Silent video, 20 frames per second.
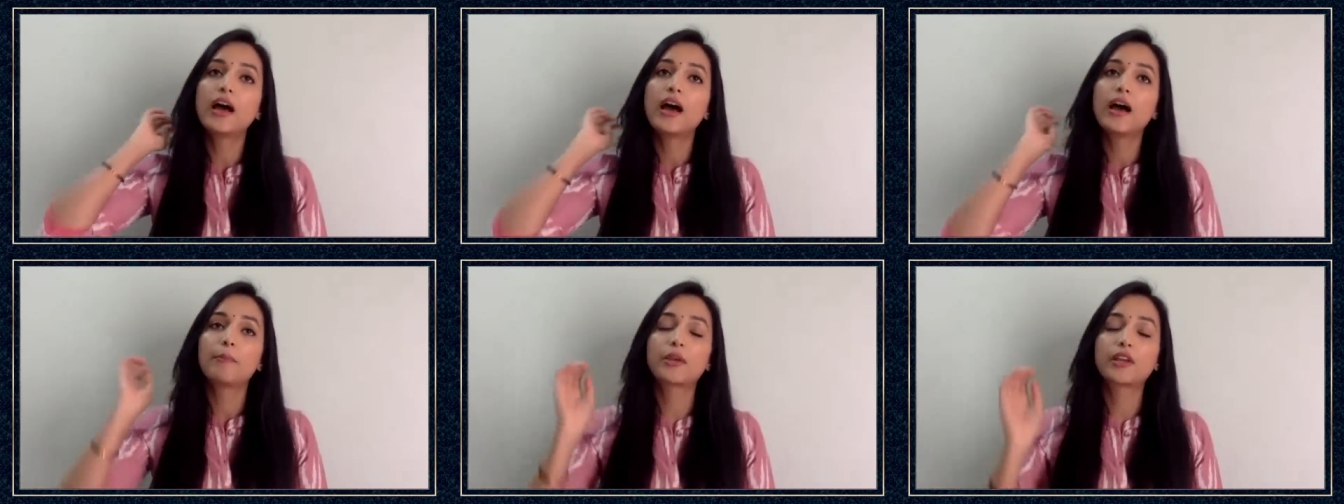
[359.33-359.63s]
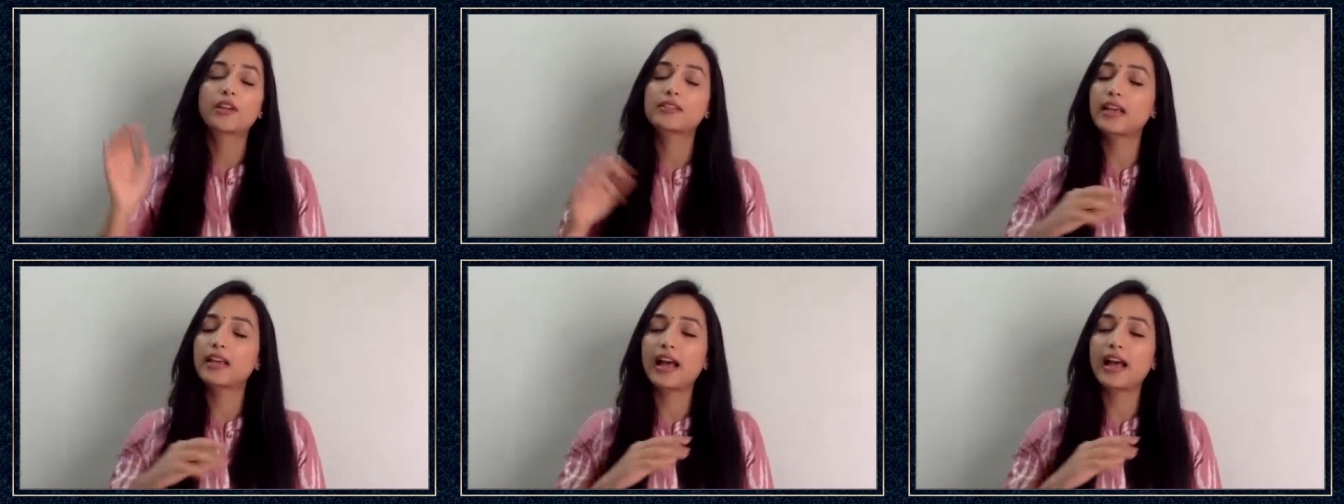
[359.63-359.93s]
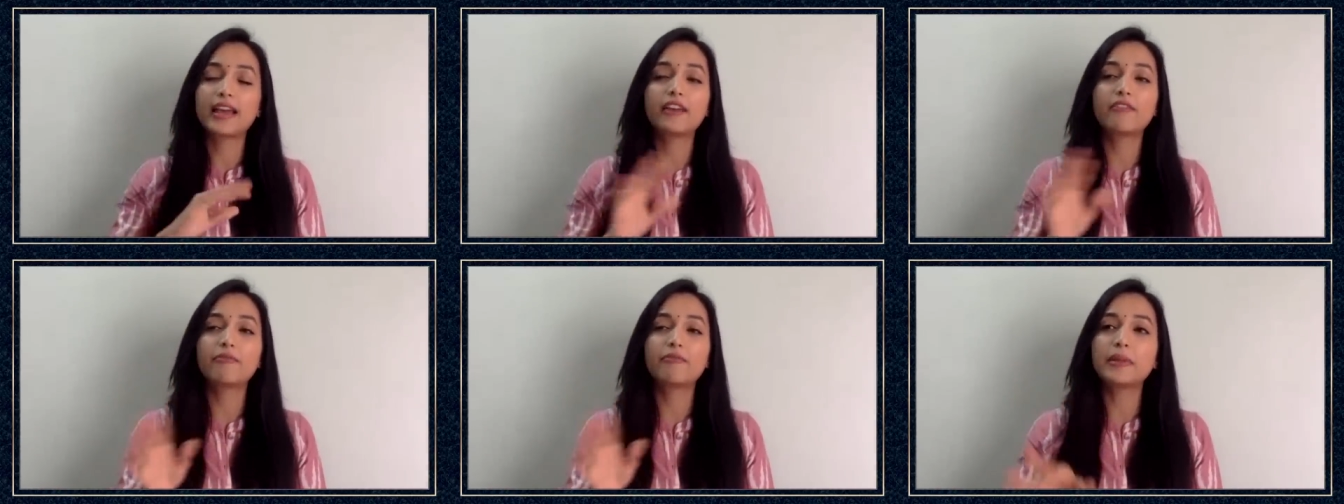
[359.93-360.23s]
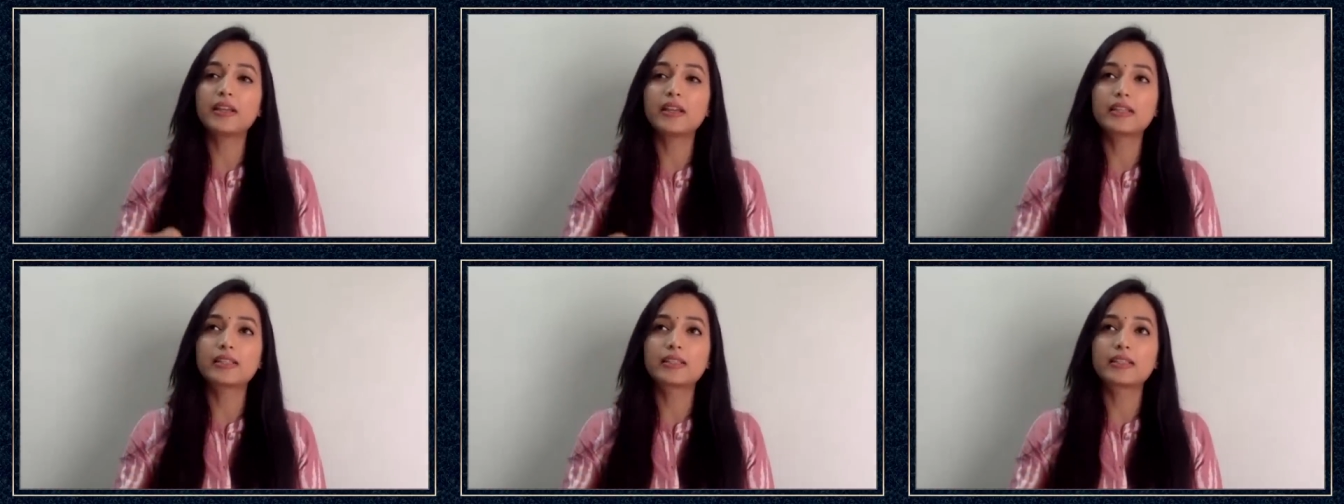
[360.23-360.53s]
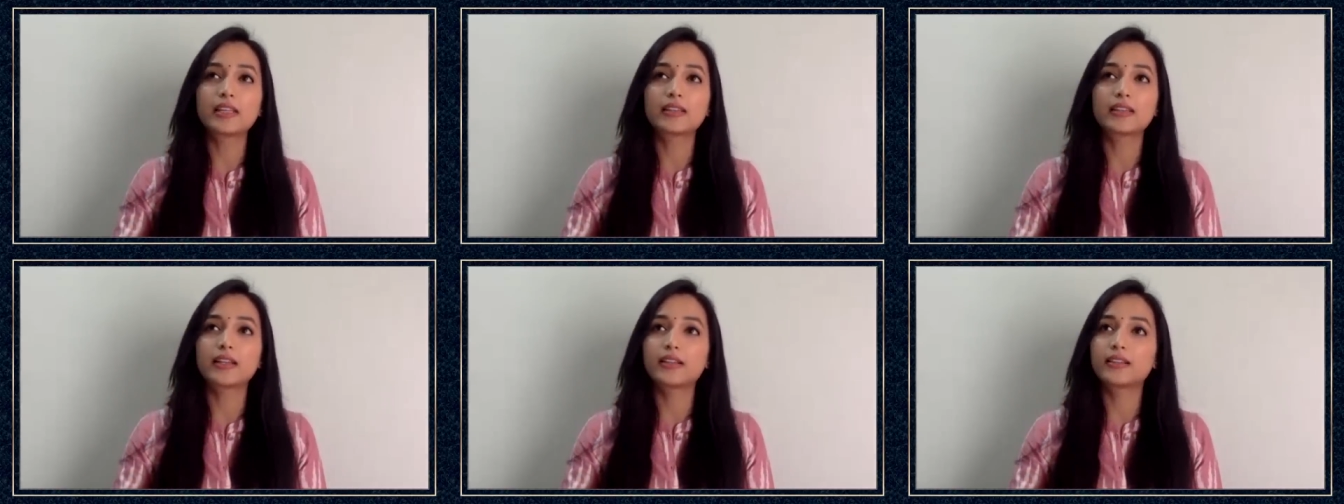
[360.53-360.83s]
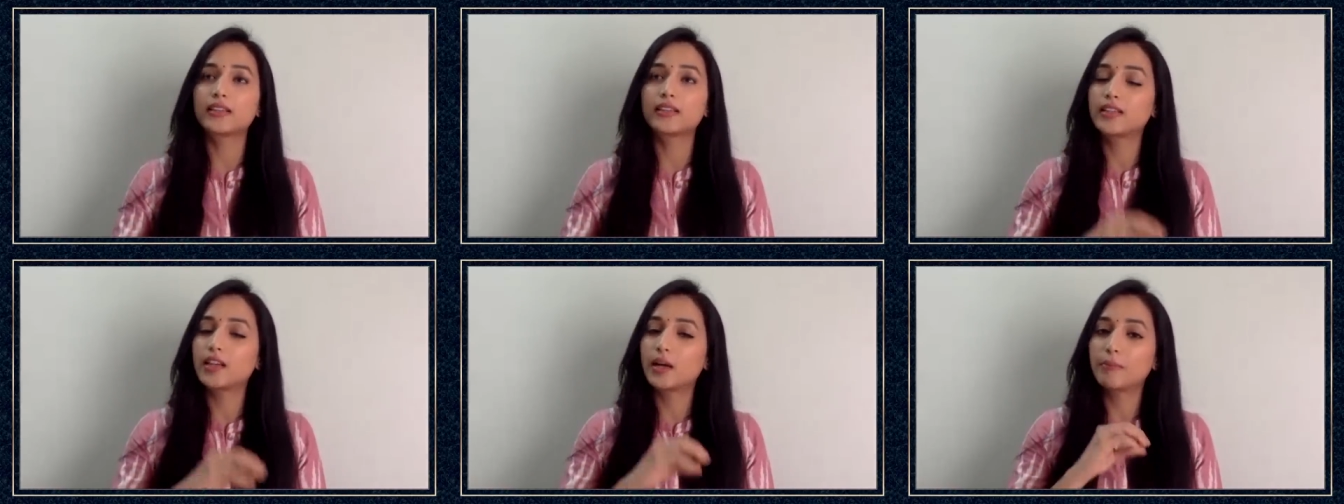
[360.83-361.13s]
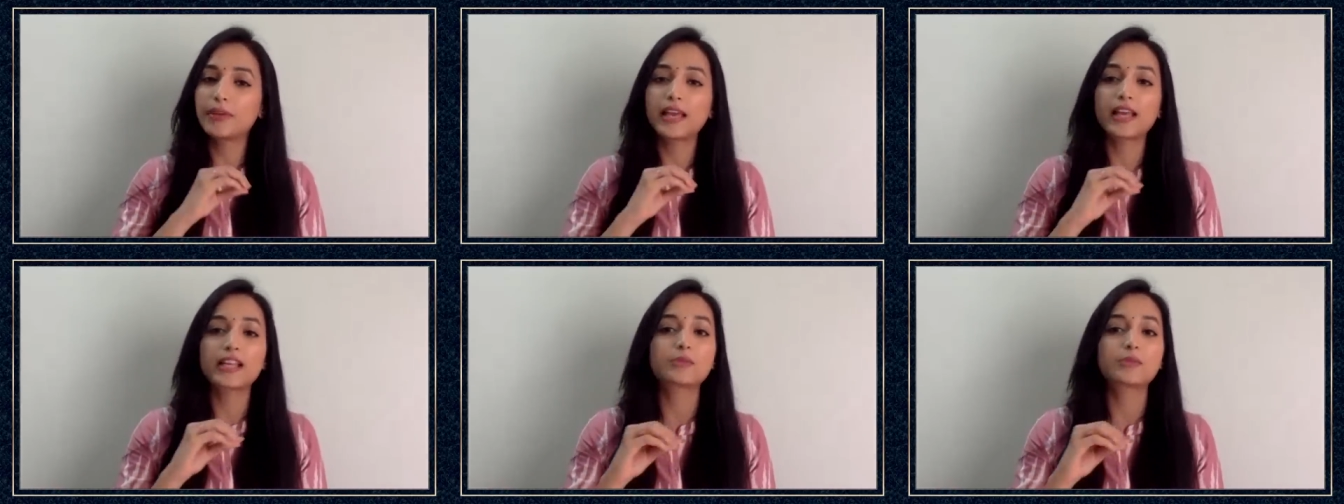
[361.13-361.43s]
because I have been listening that the
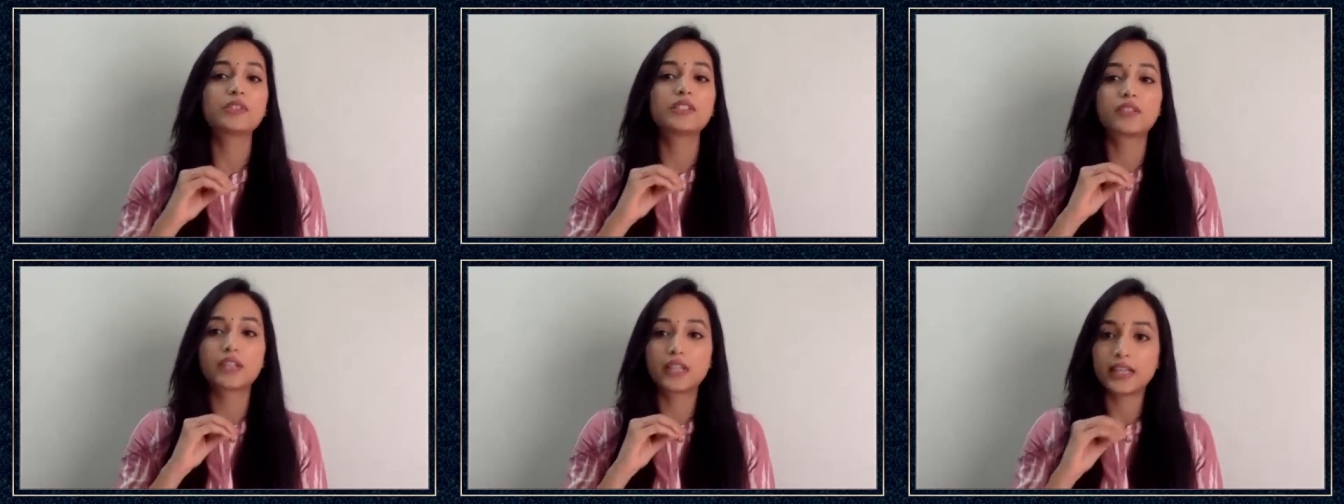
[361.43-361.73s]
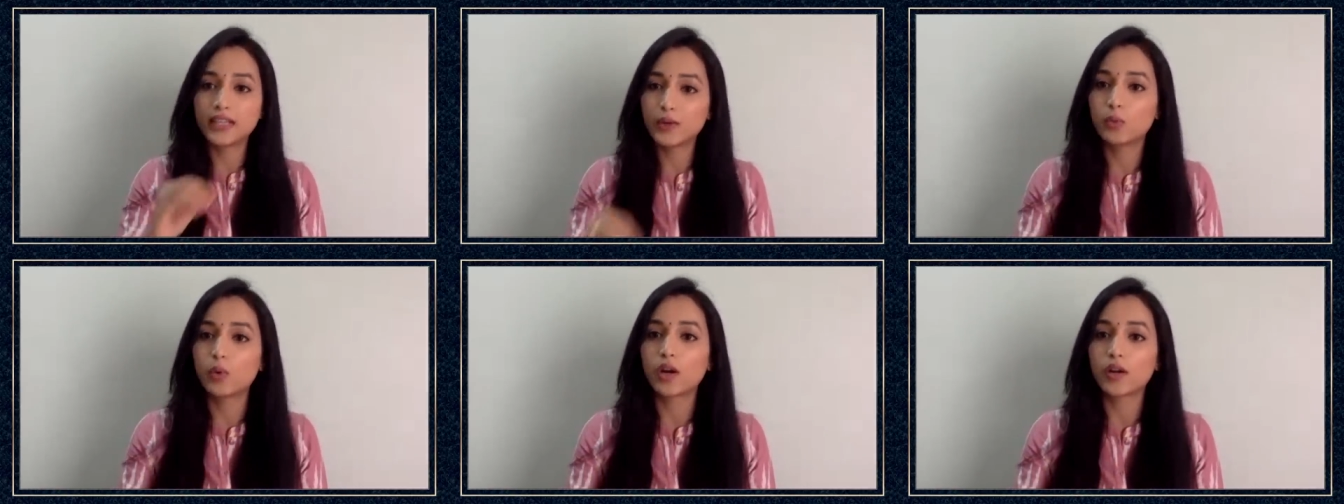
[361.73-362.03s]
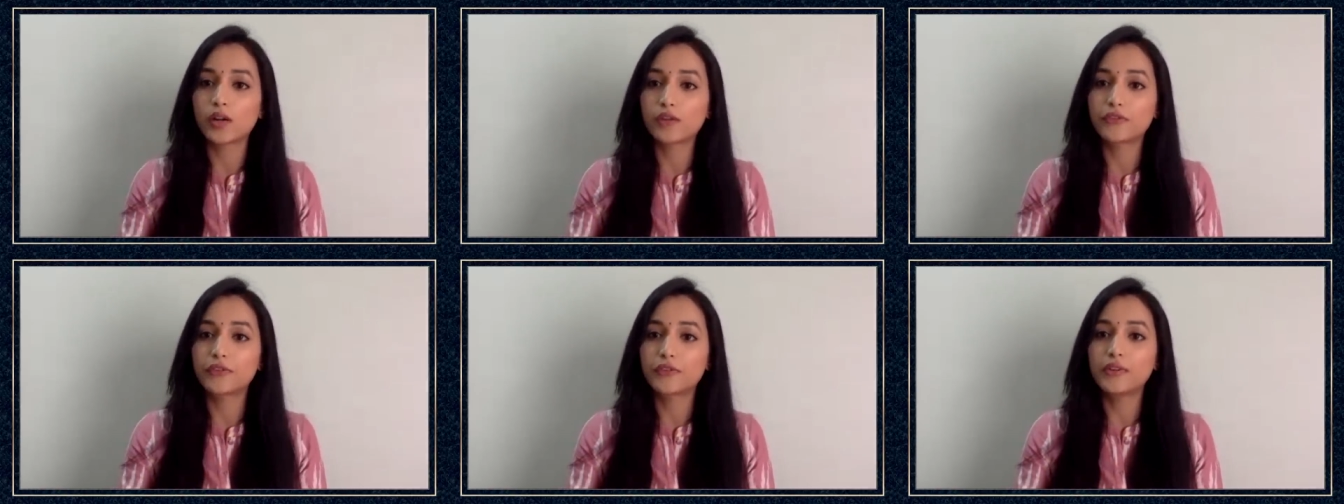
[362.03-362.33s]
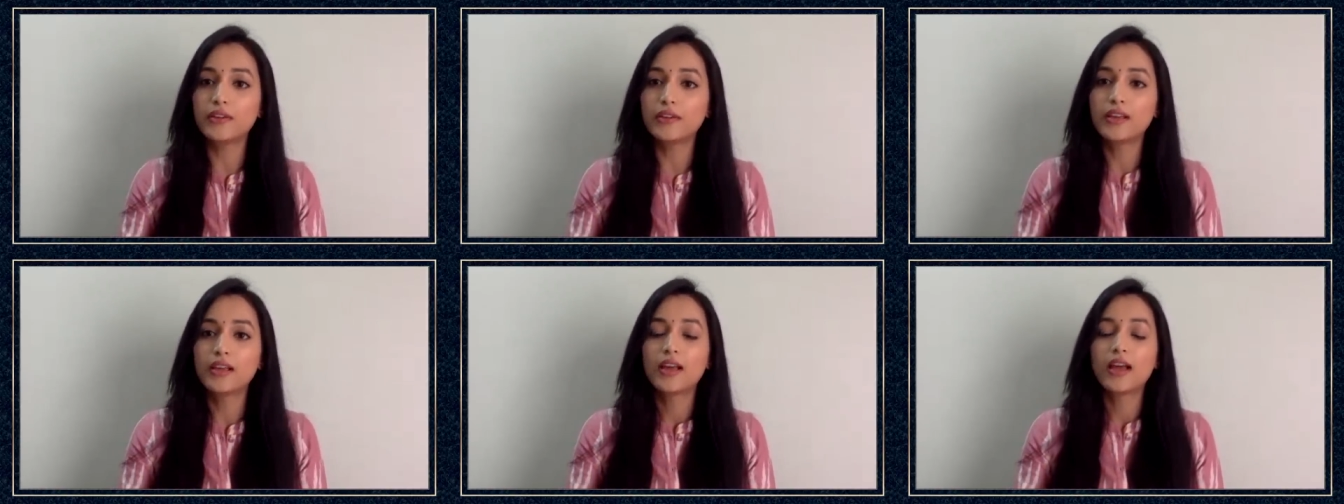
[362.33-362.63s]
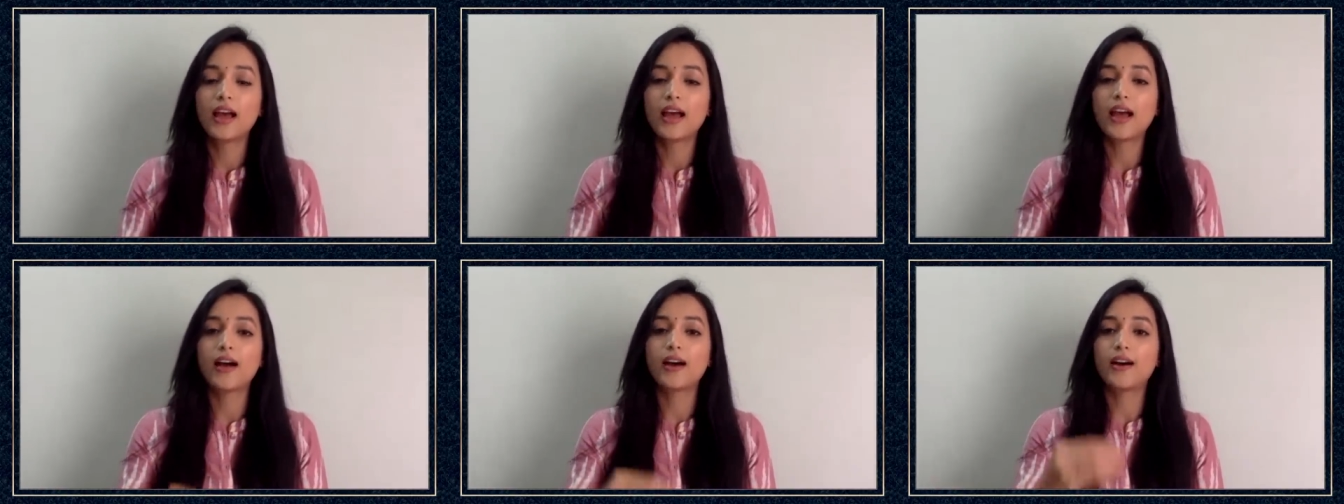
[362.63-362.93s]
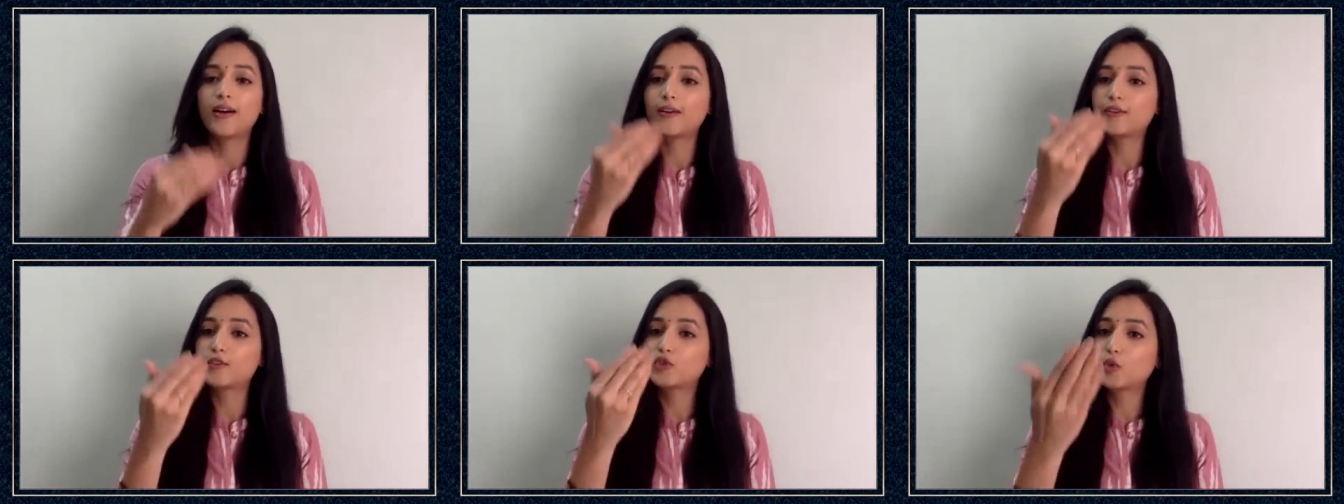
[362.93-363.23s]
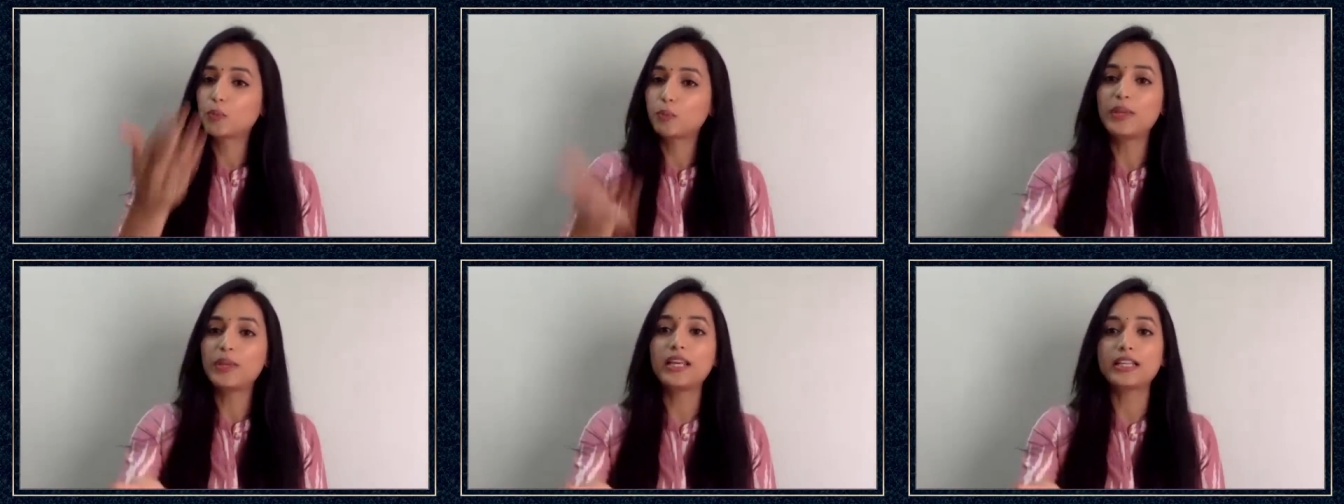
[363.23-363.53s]
dubbing has been really wonderful. Uh, so
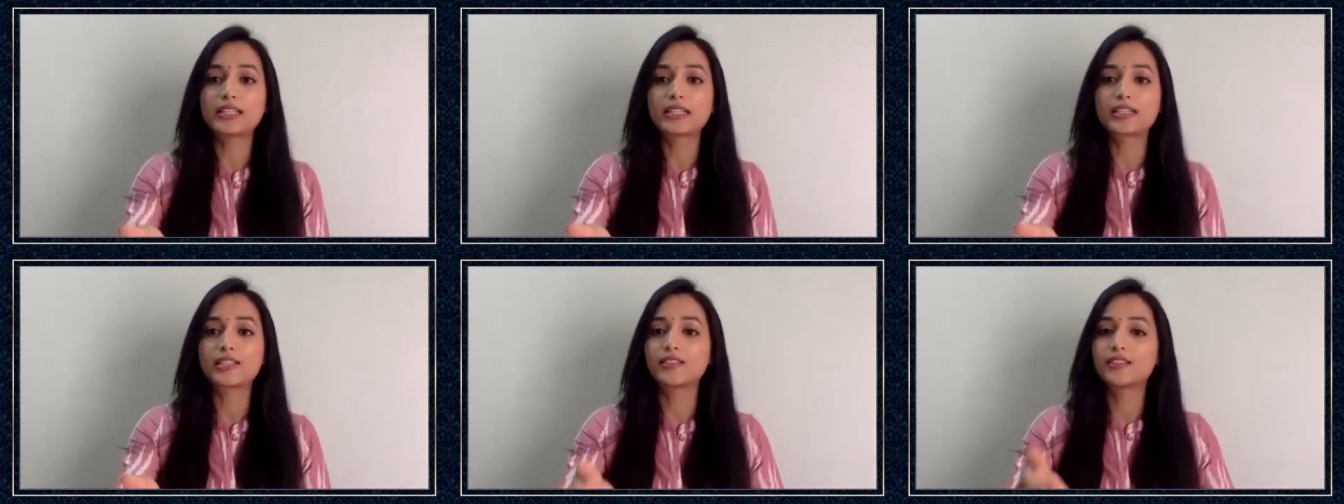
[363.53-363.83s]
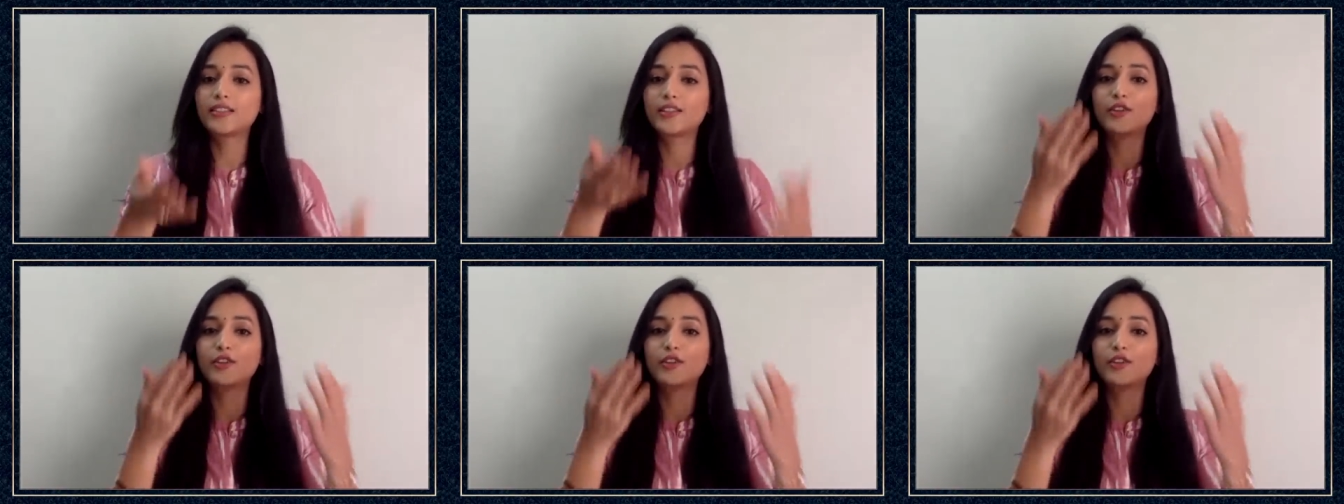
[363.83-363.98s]
please, you